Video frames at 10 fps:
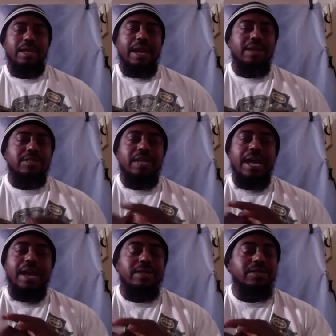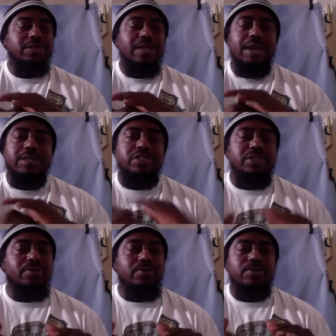How to how to how the
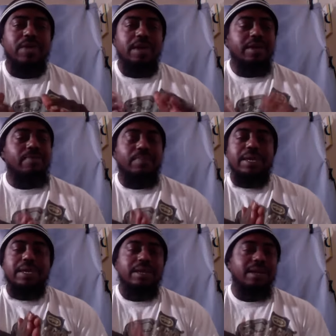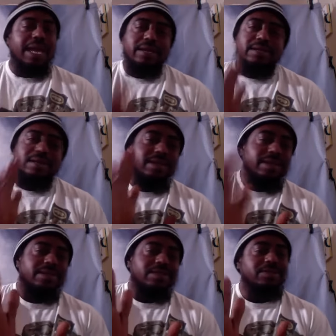shoes could be like,
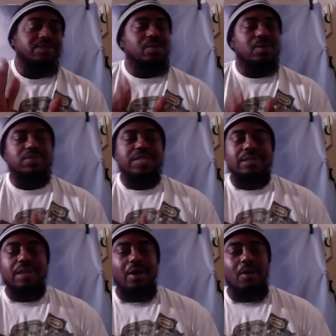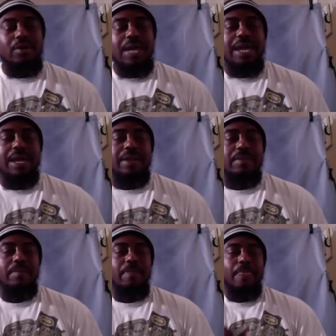you know, set the whole line,
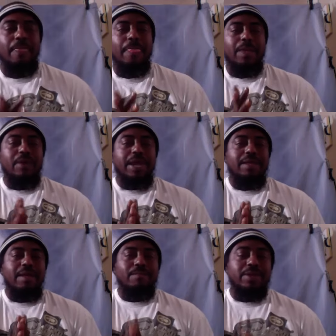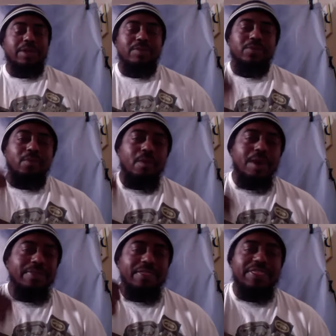right? But there was
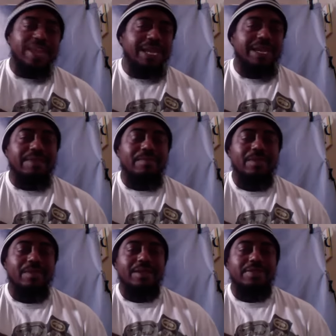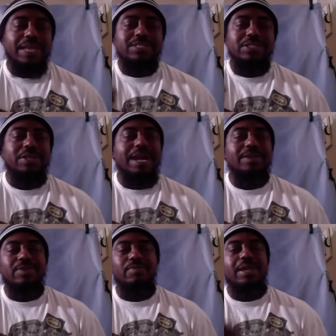one thing that stood
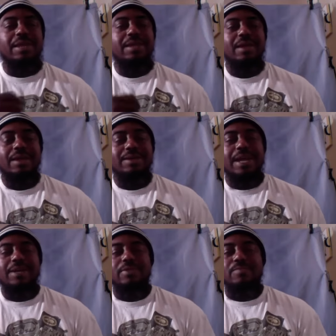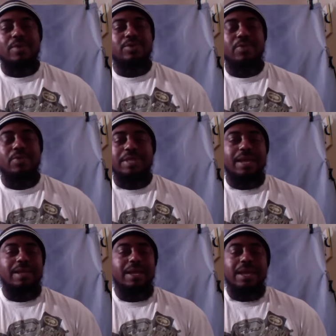out to me uh, like the most with that.